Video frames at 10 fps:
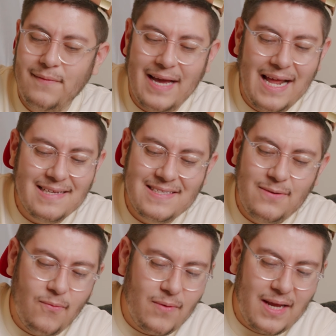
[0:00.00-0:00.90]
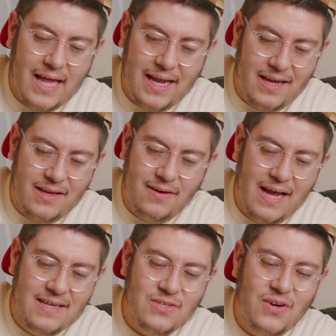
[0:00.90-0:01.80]
We gotta see what we're getting, you
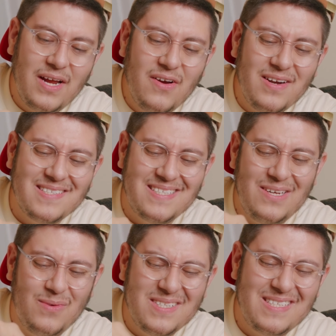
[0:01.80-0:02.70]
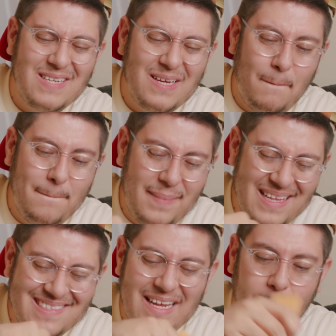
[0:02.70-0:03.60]
guys. You're here to see what's
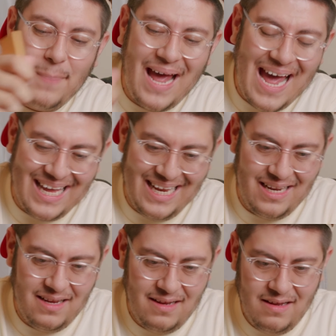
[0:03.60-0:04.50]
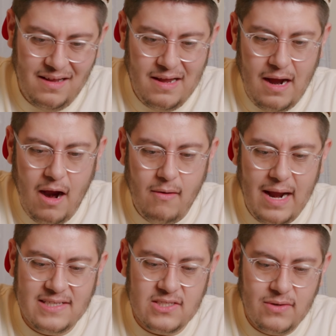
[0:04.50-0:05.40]
this thing packing. All
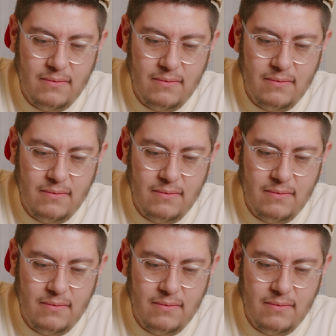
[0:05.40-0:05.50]
right, so